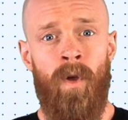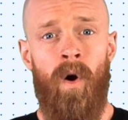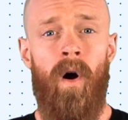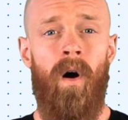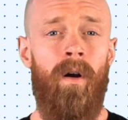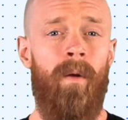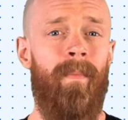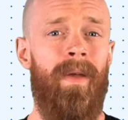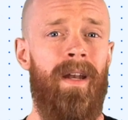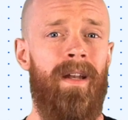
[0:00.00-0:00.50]

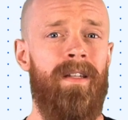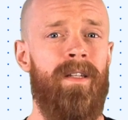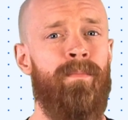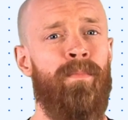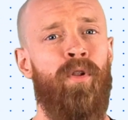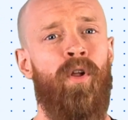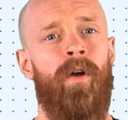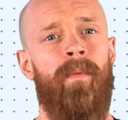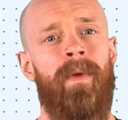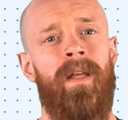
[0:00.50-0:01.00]
Automated
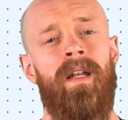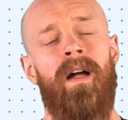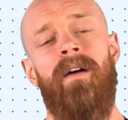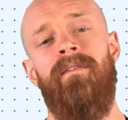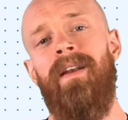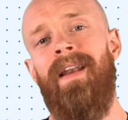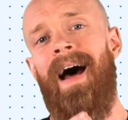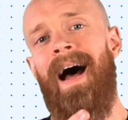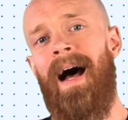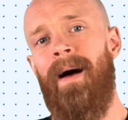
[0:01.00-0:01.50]
deployment
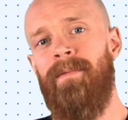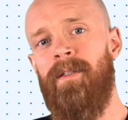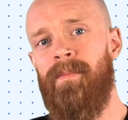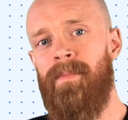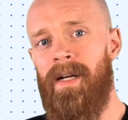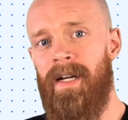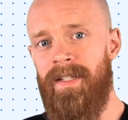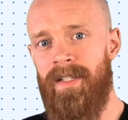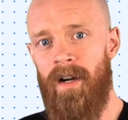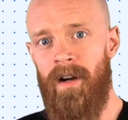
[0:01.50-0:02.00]
of an
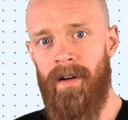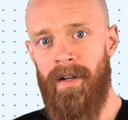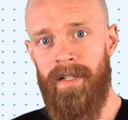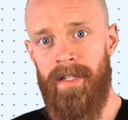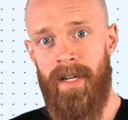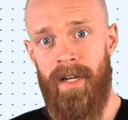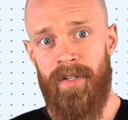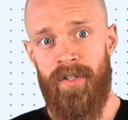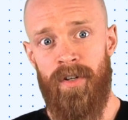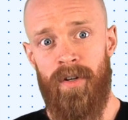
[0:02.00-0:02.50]
optimized
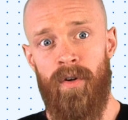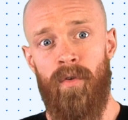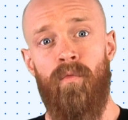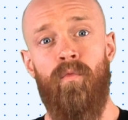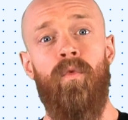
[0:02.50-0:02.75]
architecture